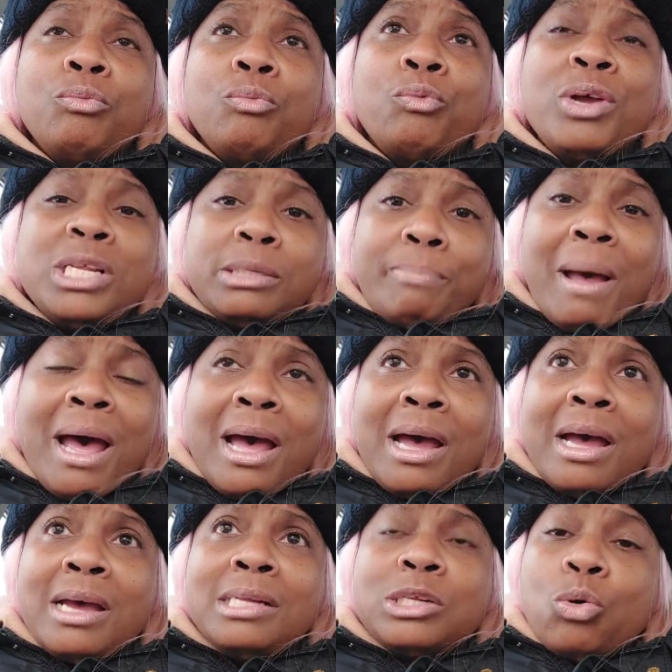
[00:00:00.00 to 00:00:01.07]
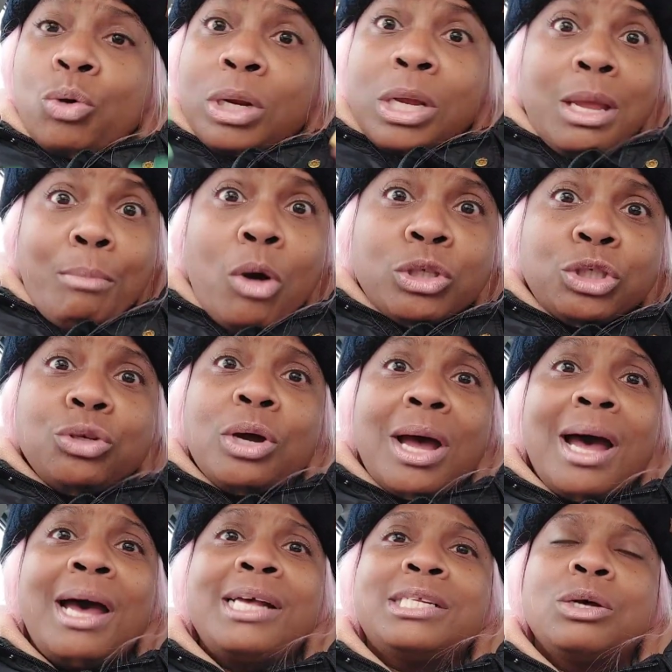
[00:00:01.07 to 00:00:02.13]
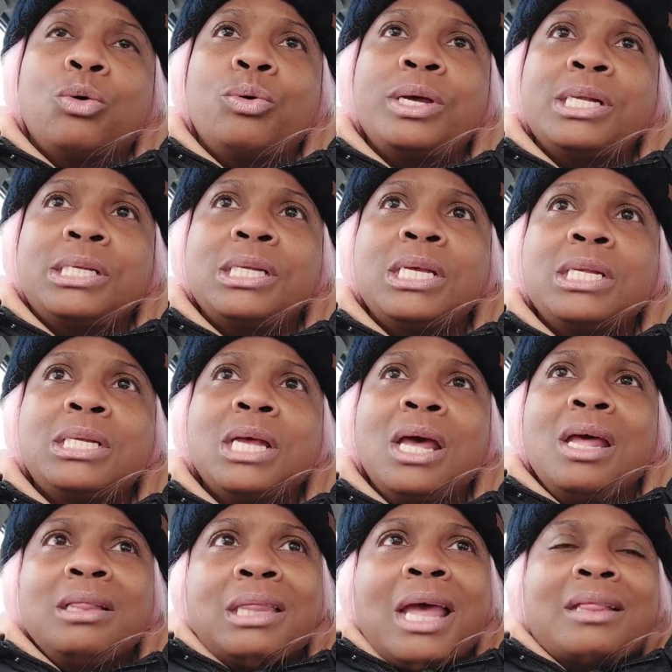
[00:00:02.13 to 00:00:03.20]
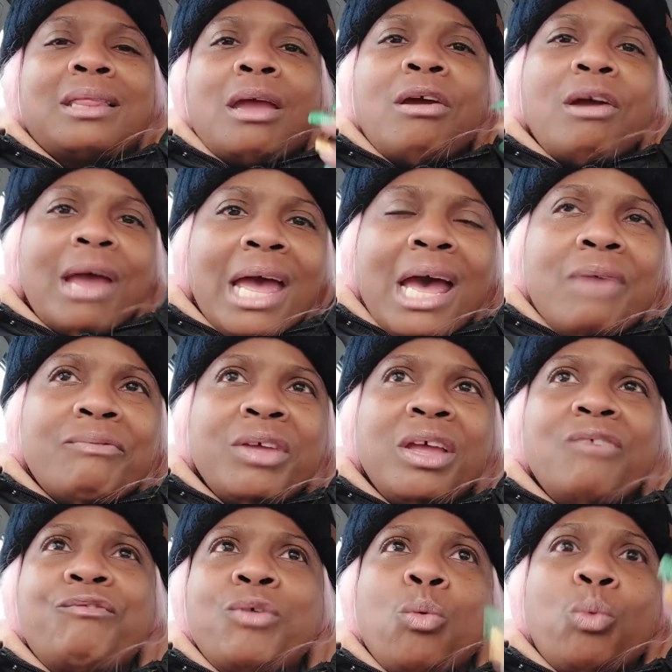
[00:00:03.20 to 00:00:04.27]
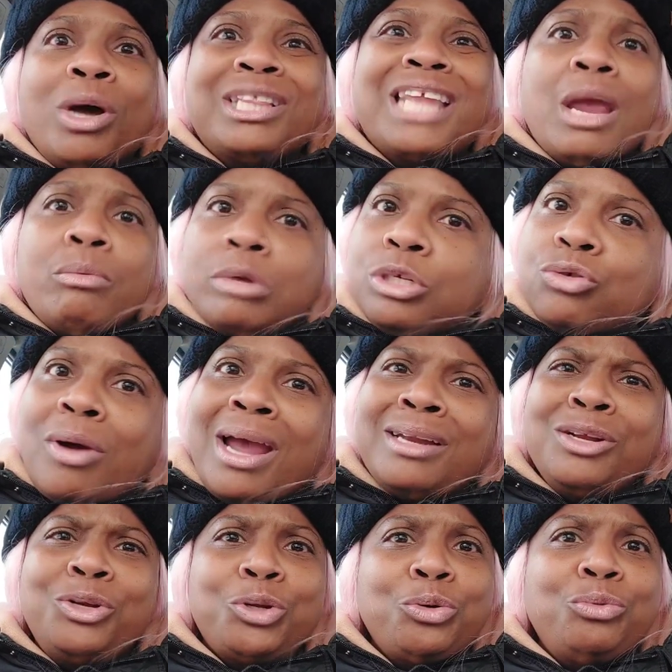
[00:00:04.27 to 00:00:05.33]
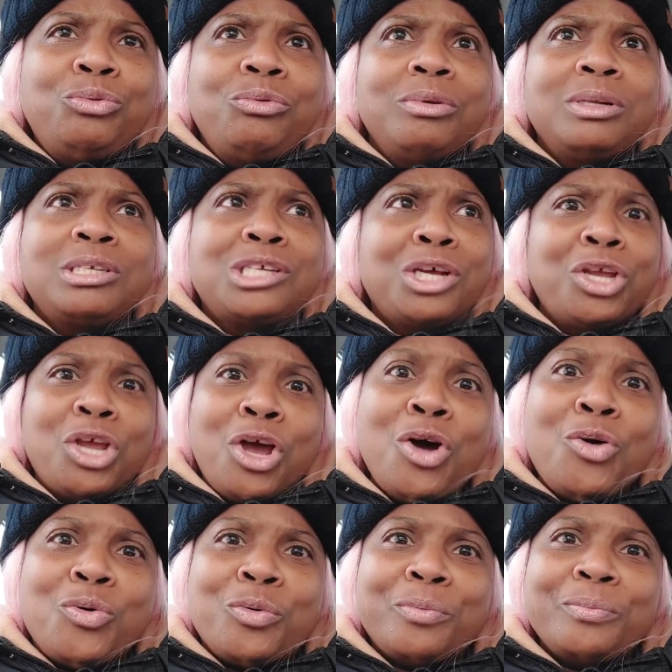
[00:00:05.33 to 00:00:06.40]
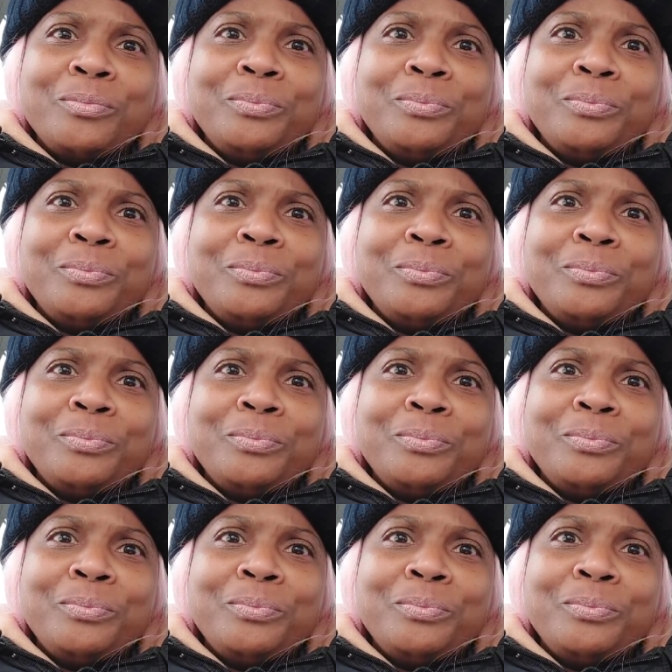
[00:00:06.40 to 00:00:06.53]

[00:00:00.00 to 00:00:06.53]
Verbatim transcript: response or the emotional consequences that they are having for what they were trying to do to you.